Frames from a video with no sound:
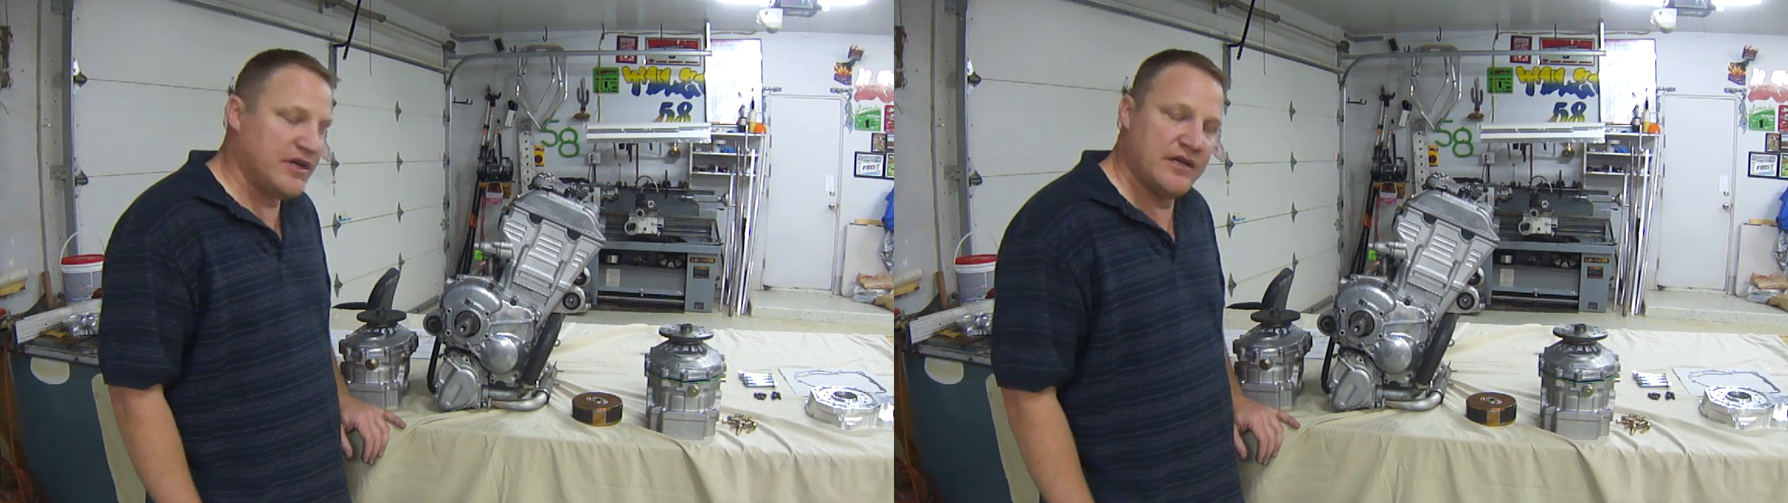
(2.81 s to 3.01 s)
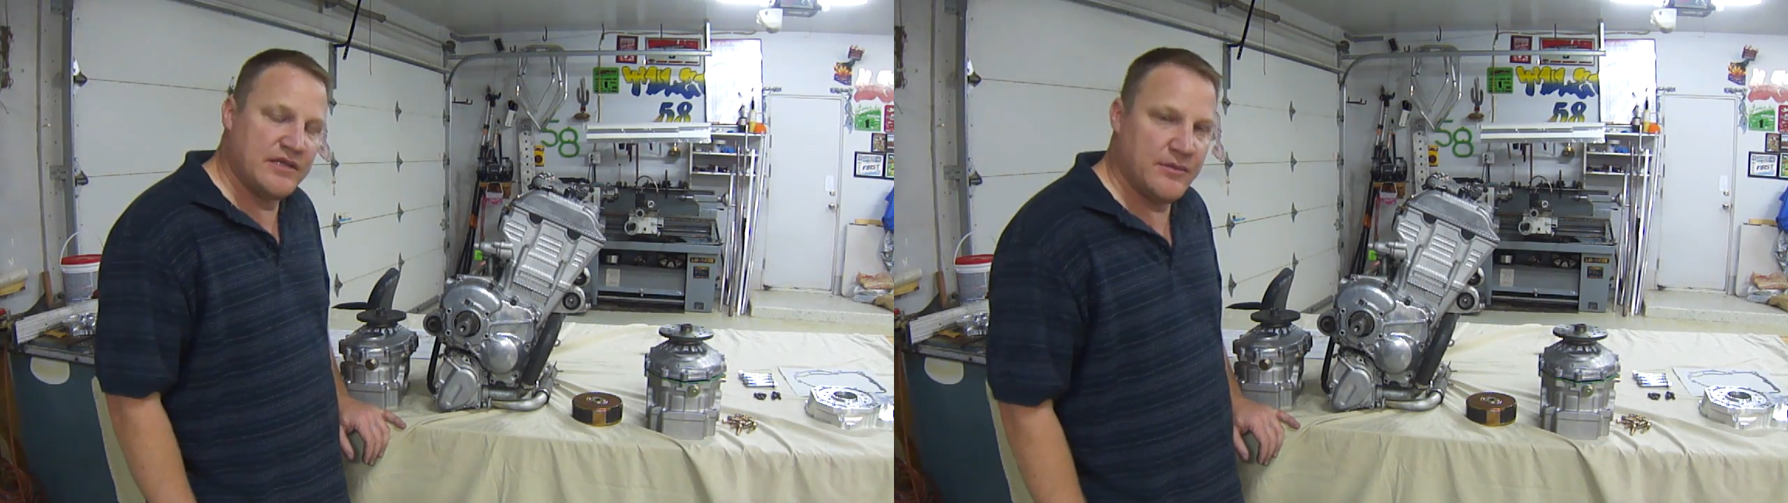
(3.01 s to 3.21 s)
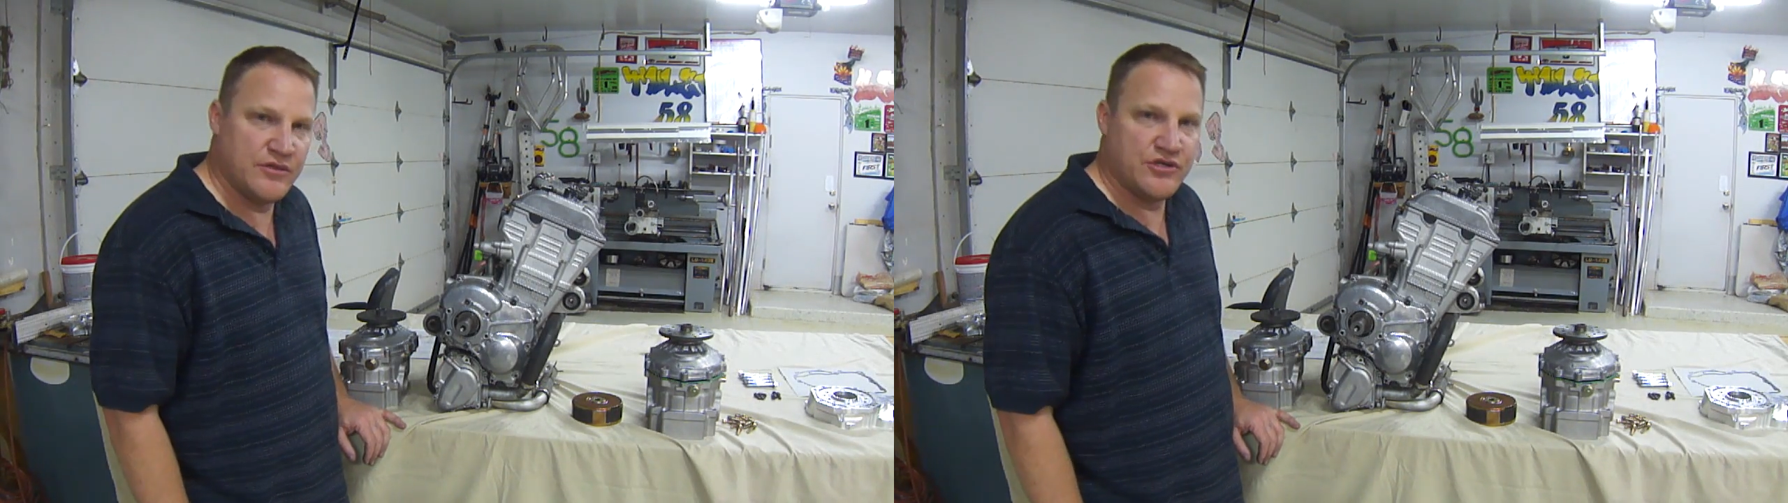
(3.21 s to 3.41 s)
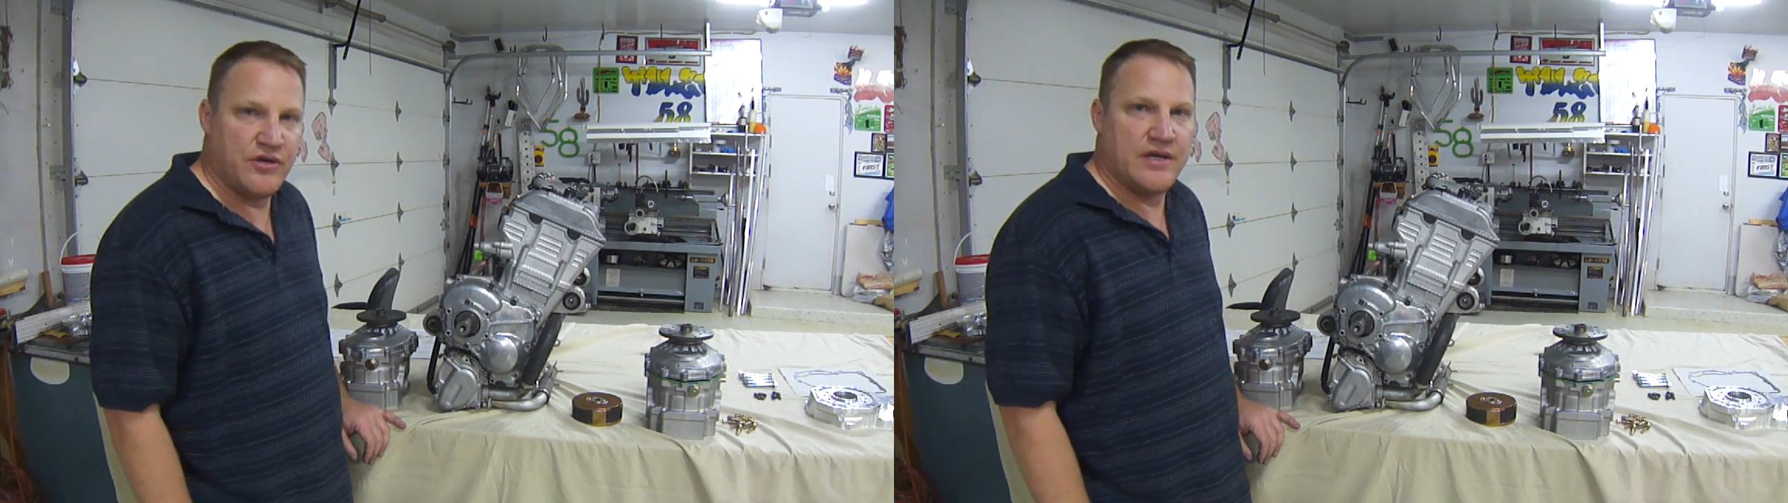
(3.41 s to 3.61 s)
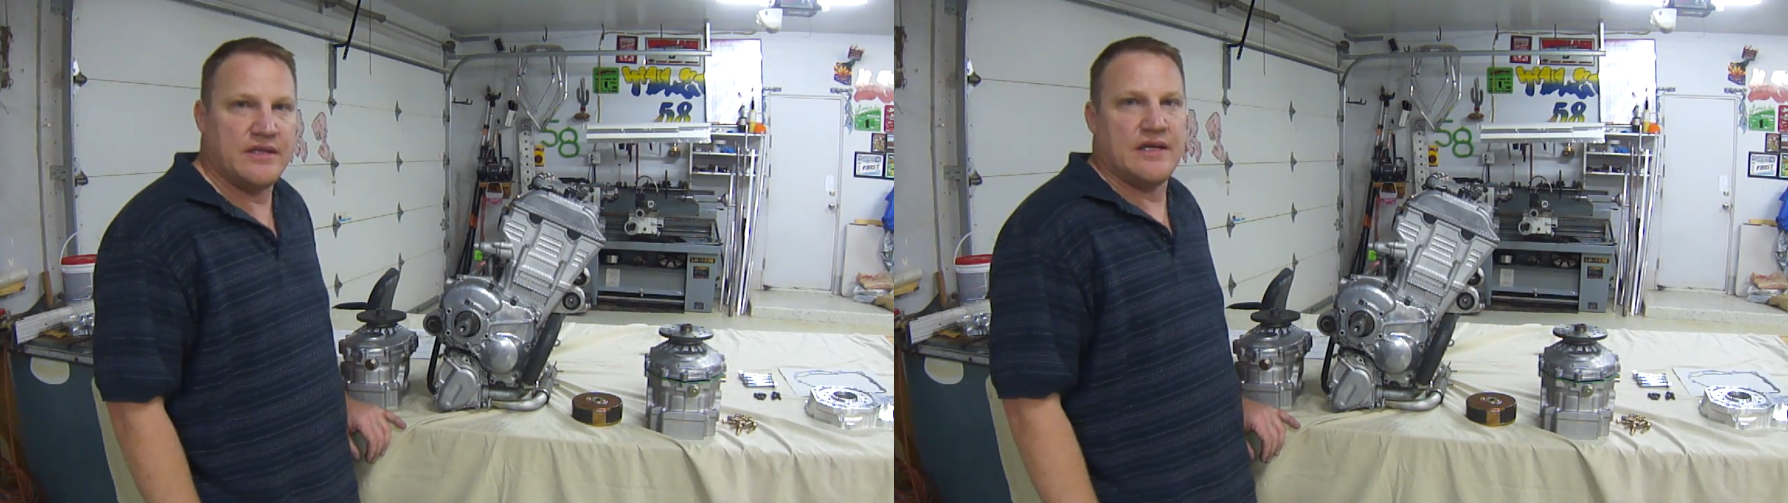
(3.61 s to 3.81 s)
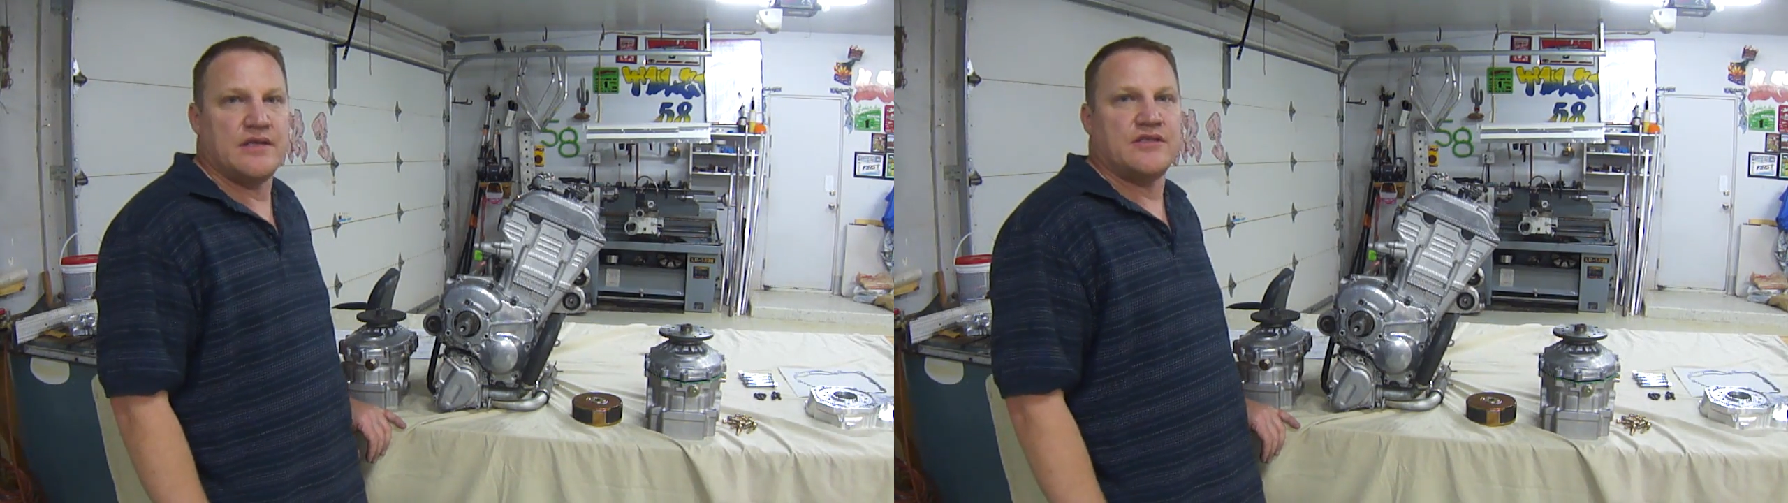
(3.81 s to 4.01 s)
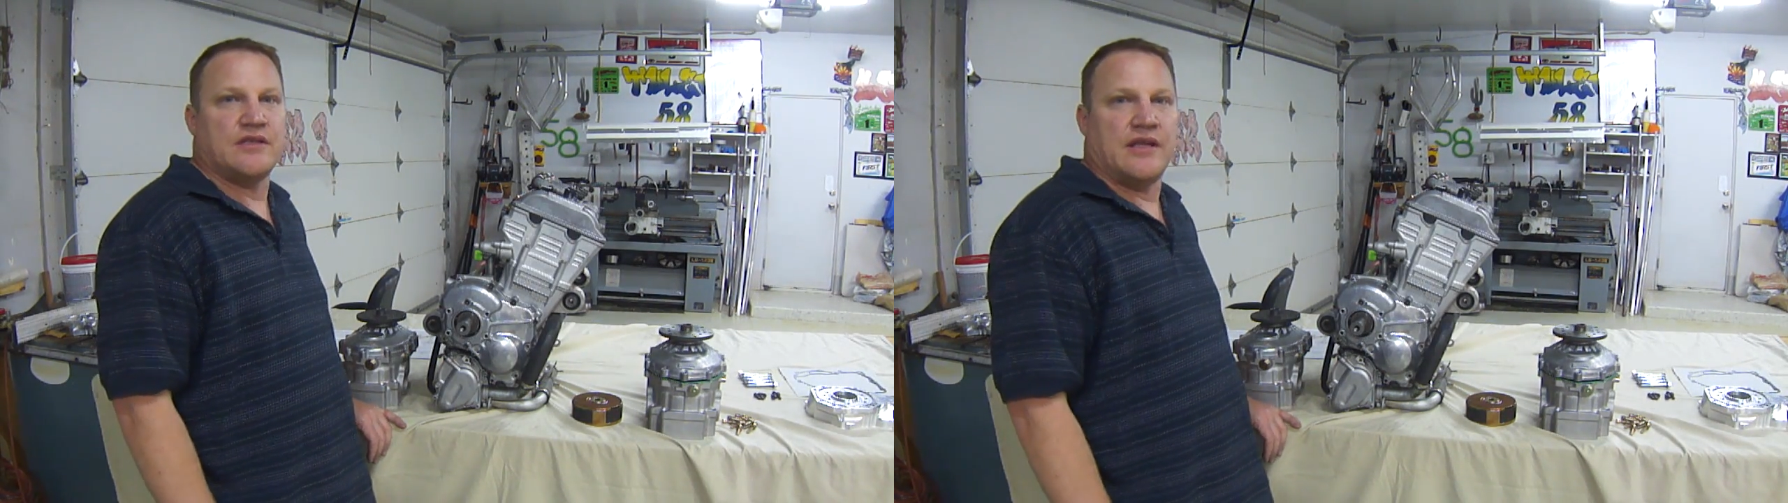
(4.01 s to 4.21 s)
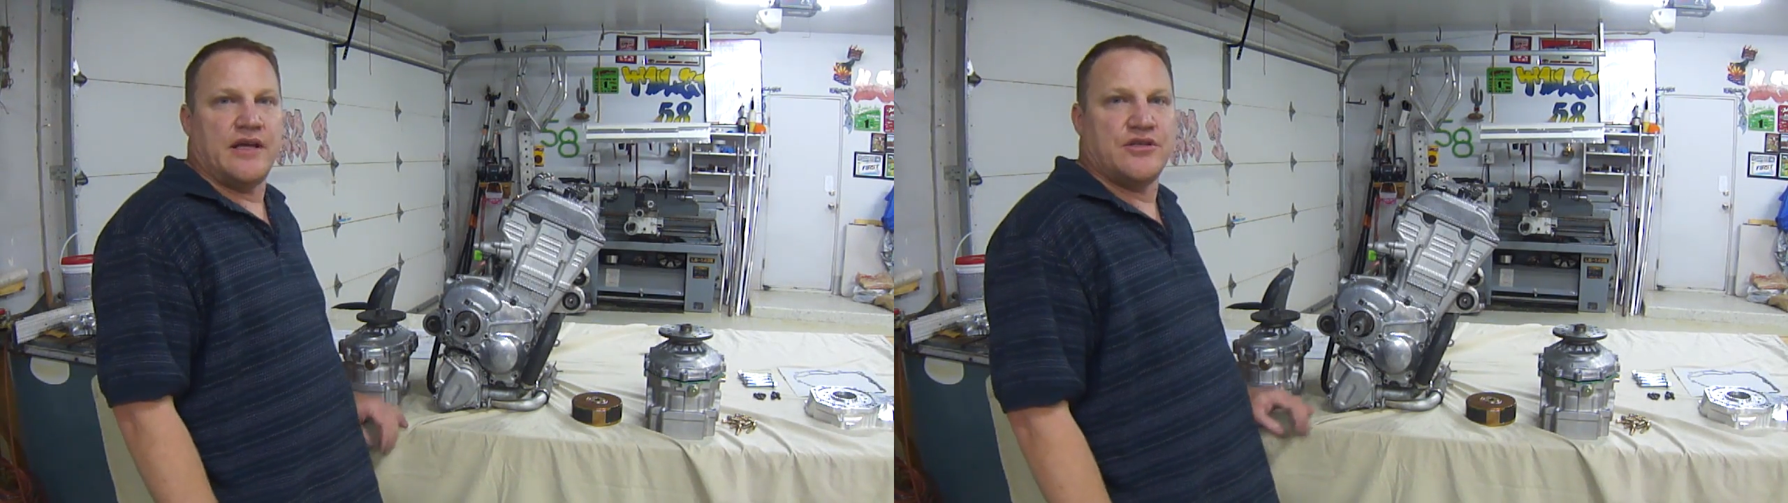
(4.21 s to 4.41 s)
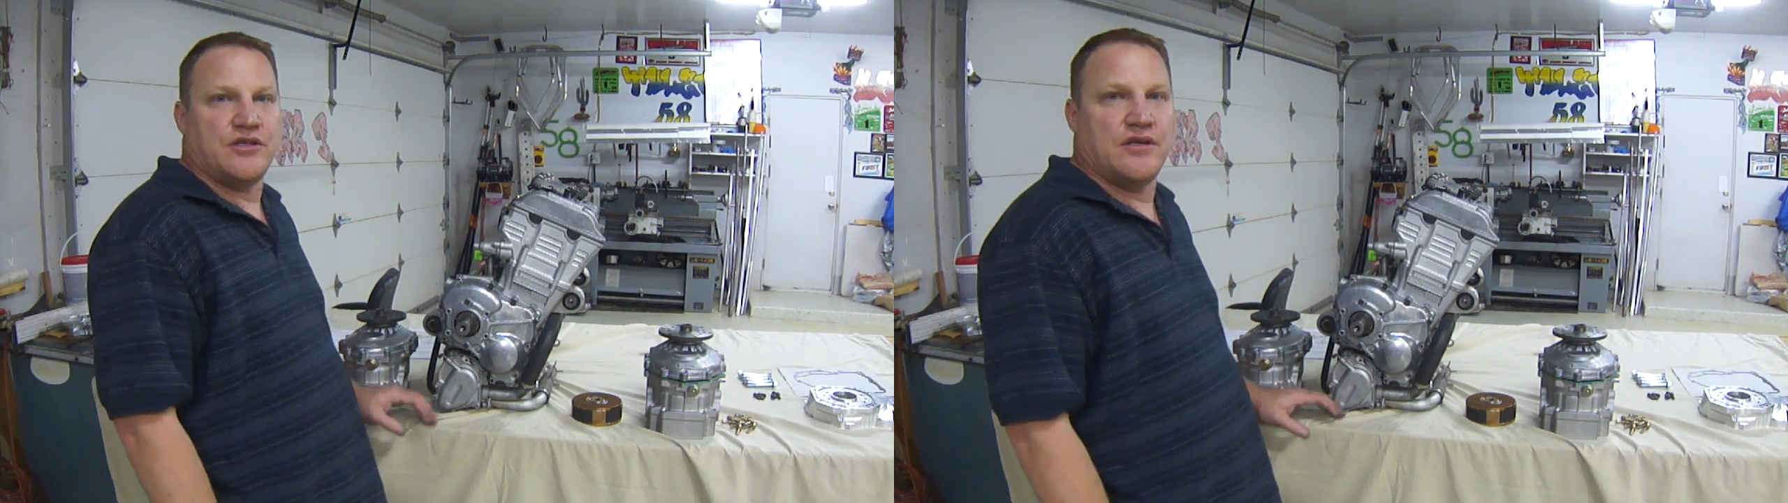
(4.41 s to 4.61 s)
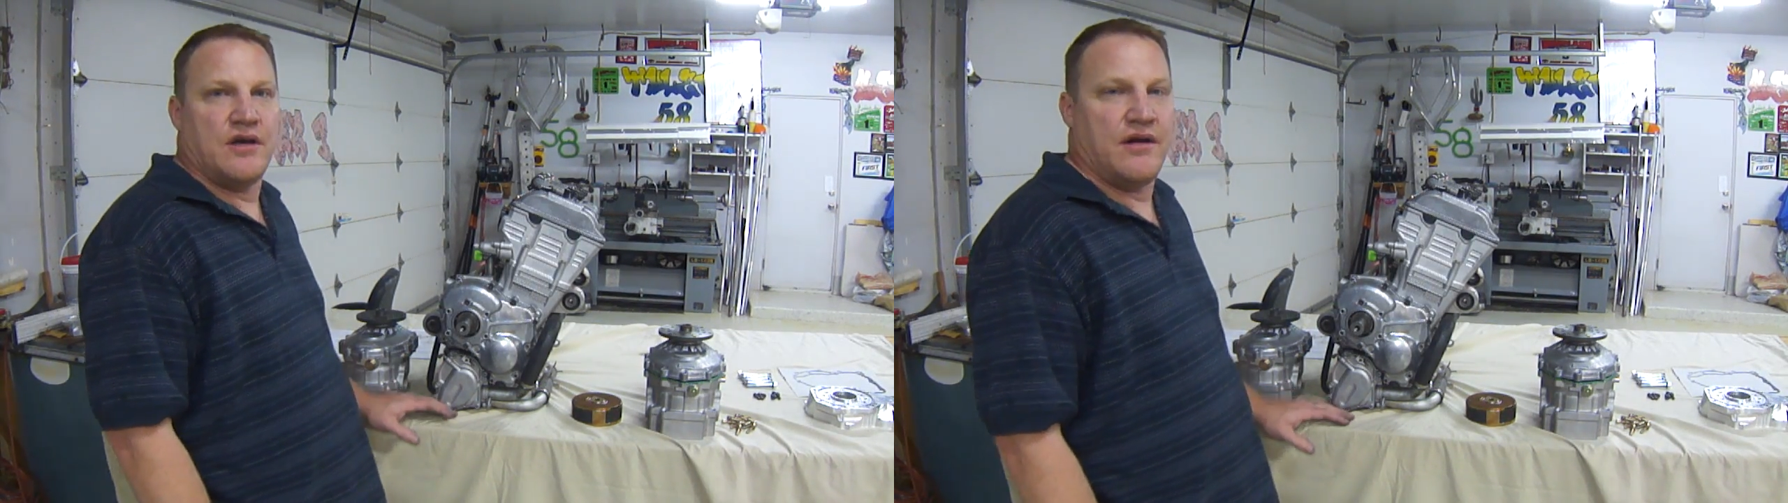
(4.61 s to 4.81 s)
going to demonstrate the
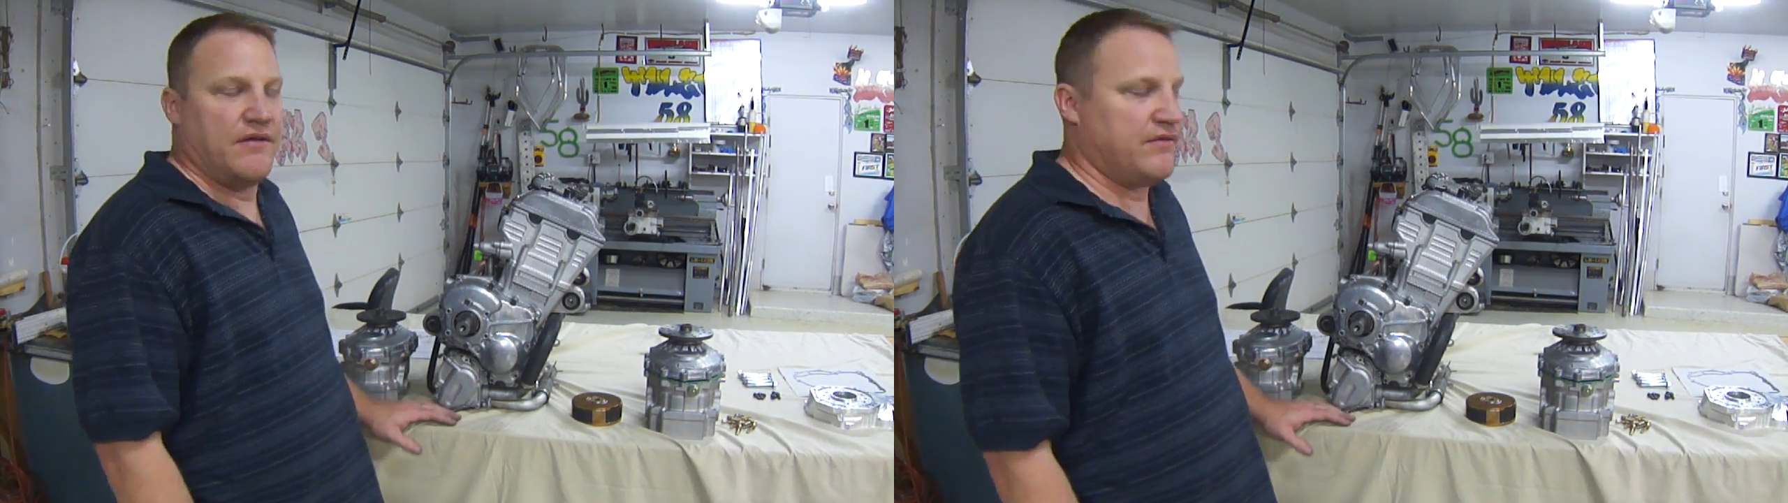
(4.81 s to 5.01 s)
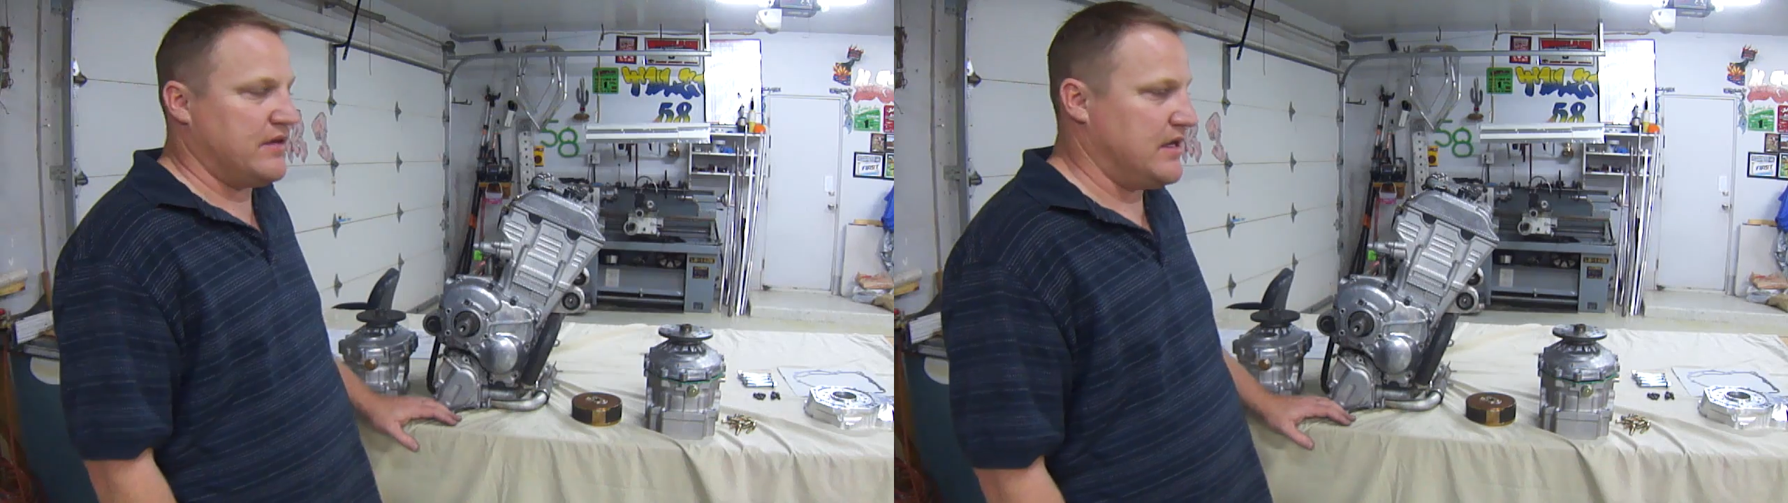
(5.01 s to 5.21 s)
installation of